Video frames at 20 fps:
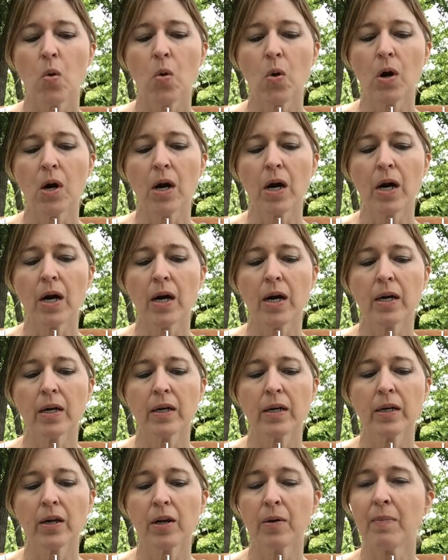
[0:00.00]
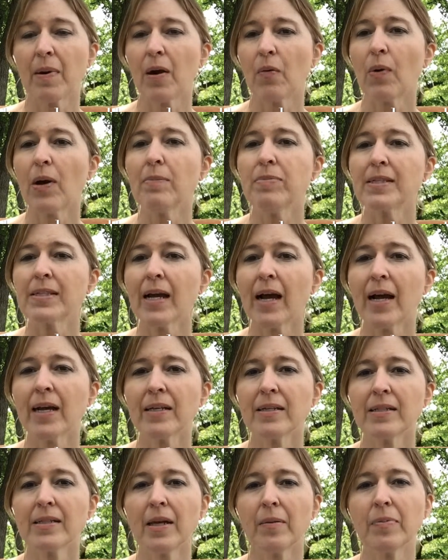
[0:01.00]
or go to my
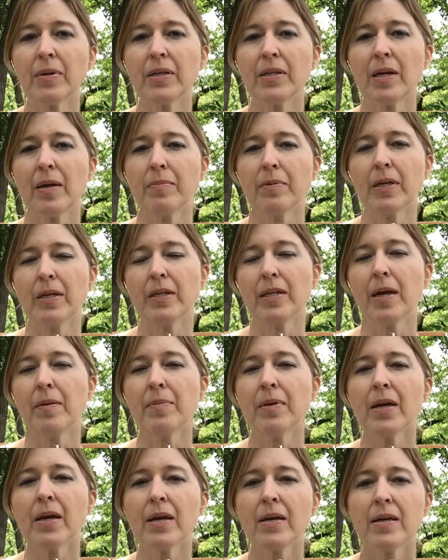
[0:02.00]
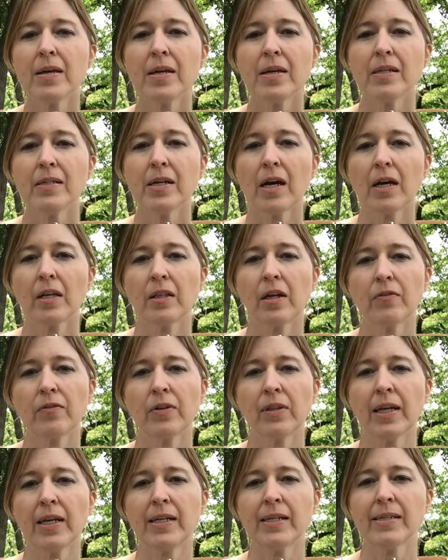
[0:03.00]
website,
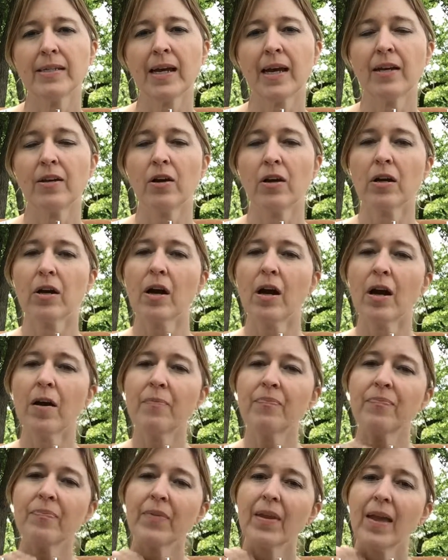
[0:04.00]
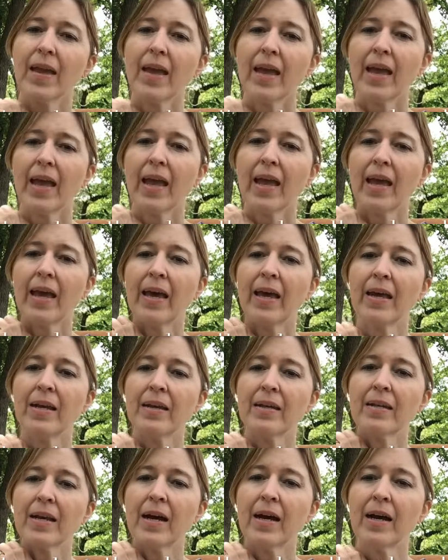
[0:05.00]
www.cloverlanedesign.com,
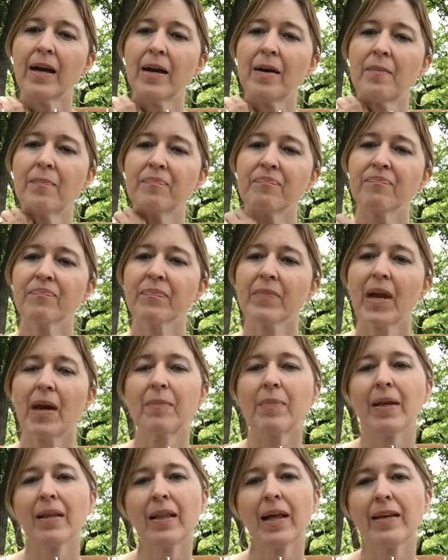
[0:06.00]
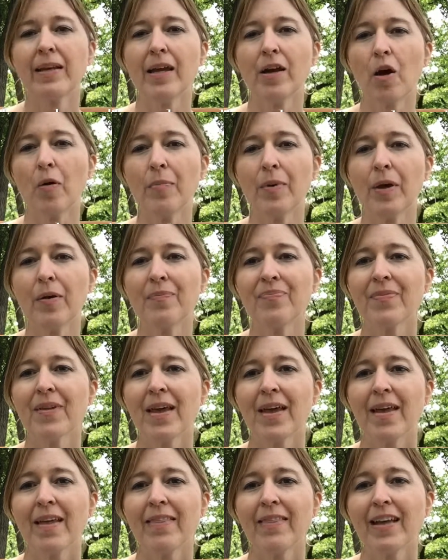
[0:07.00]
and I'd be glad to help you.
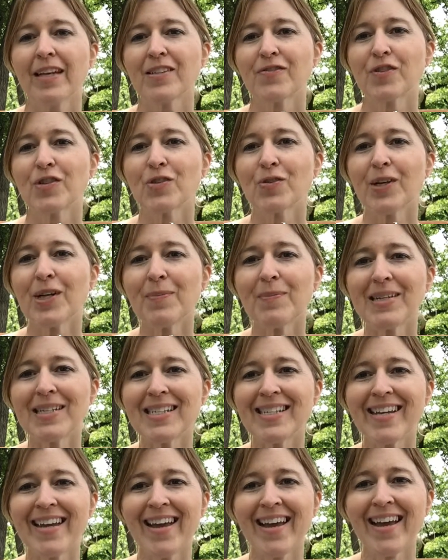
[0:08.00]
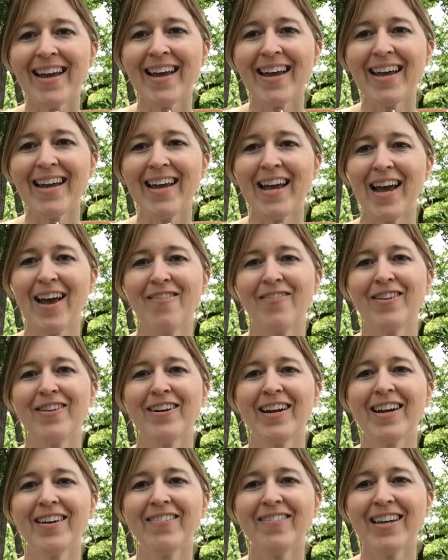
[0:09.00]
Thanks for joining me today. Have a
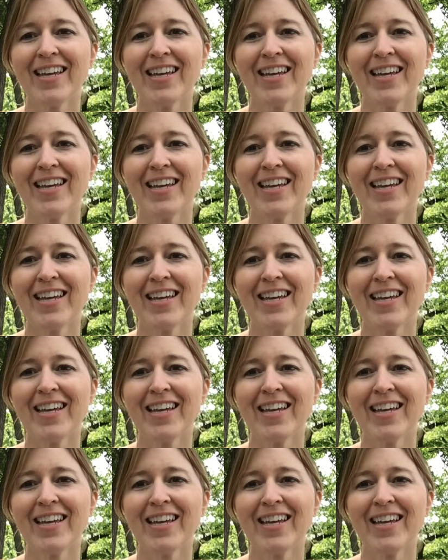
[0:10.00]
great